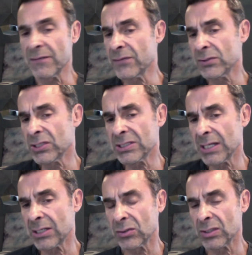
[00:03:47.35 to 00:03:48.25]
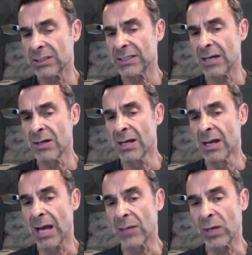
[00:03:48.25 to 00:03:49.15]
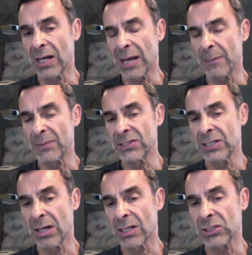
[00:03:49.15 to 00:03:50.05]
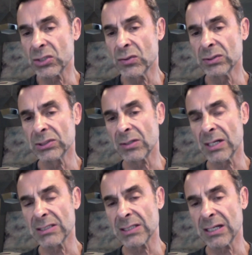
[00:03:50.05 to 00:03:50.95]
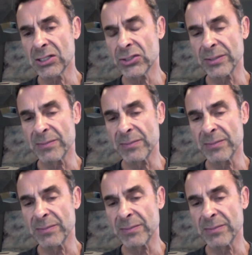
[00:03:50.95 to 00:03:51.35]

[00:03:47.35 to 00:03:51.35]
If you just take a look now at what happens in our schools across the country,